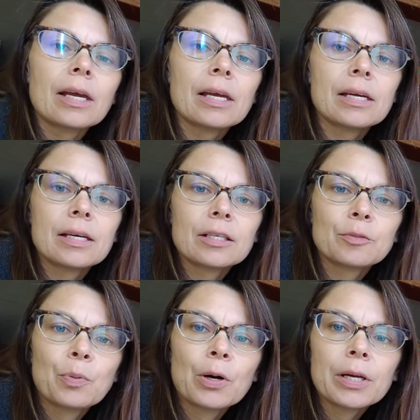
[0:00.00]
is
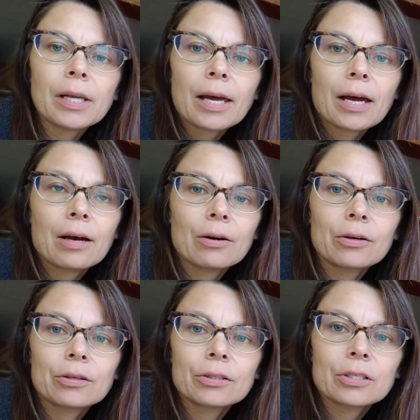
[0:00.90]
put our